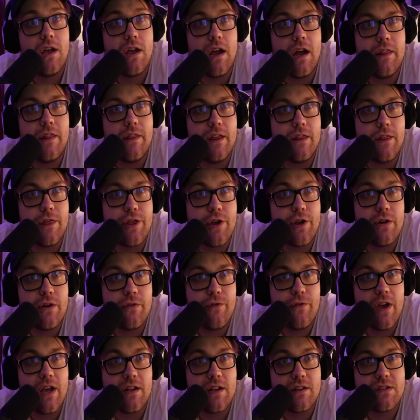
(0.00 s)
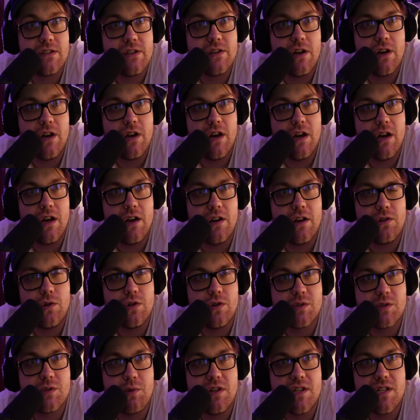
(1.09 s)
And then the third effect
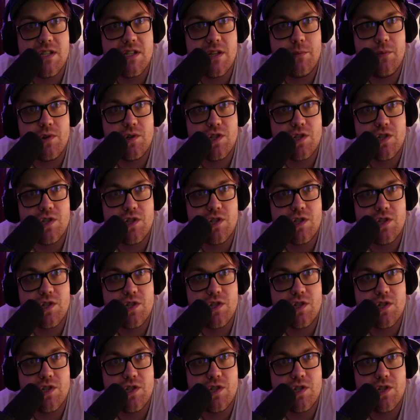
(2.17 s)
looks pretty similar